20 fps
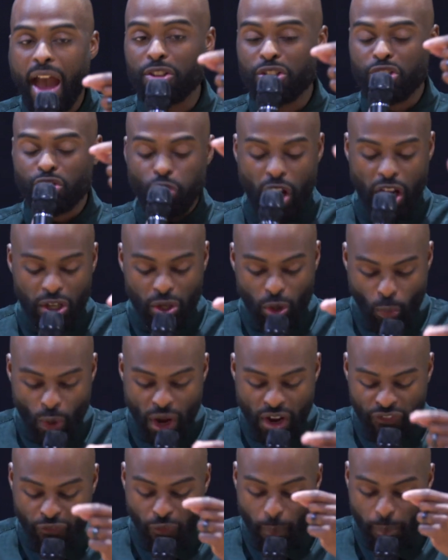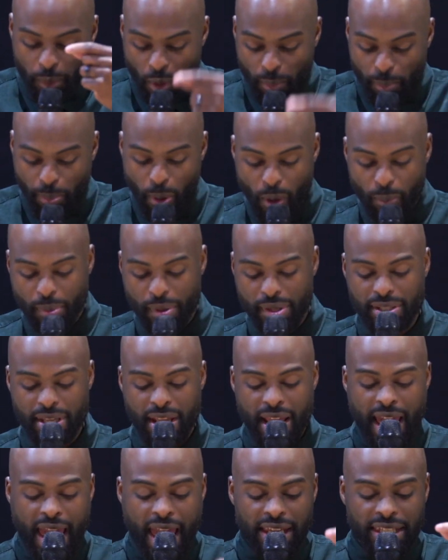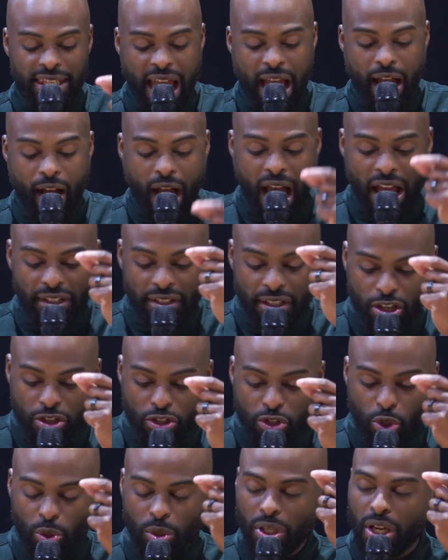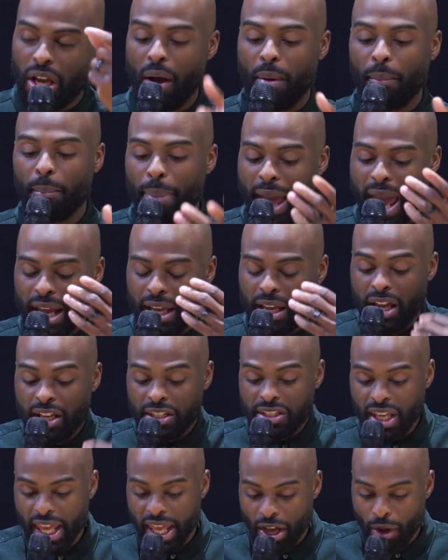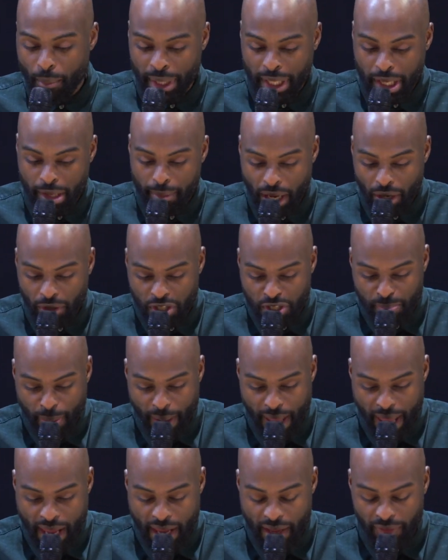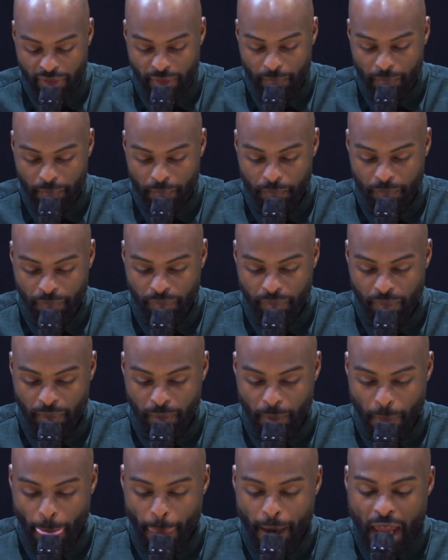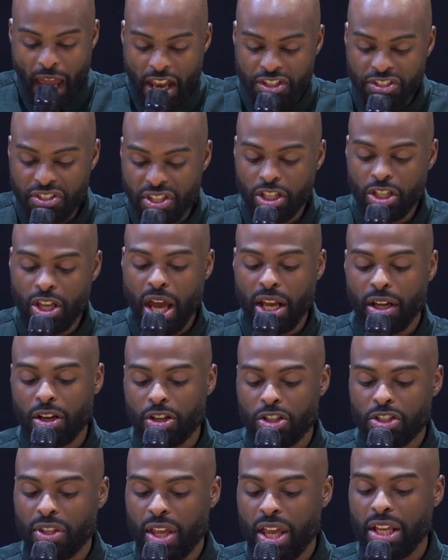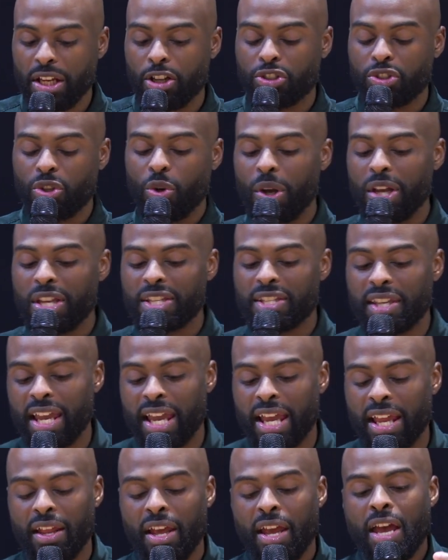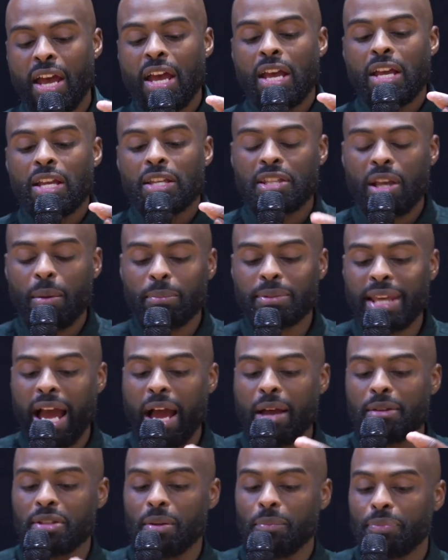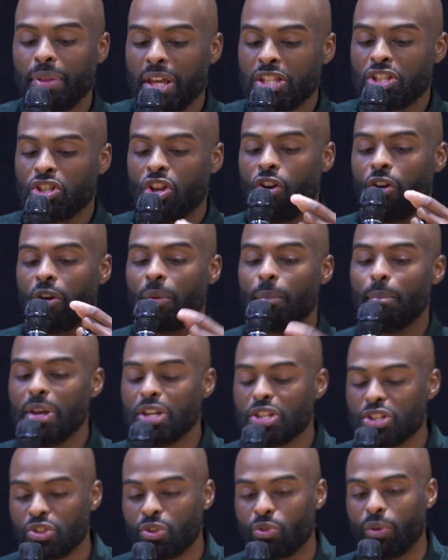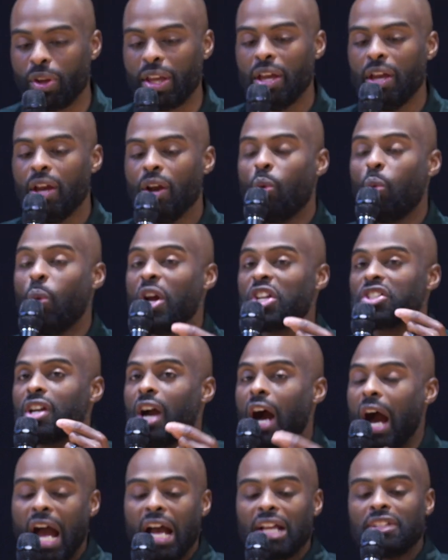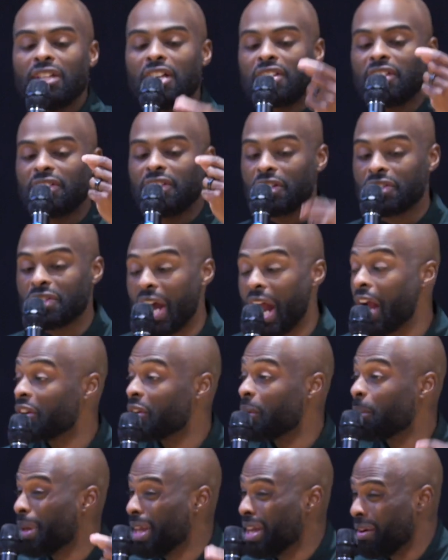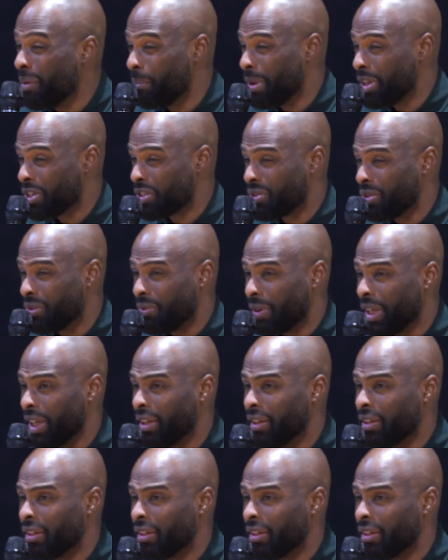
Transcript: strayed away from your purpose, and now I need you to come back to help me get back on this path? And see, you got to understand here too, it's saying sometimes some things are a mystery, which God doesn't desire to be a mystery.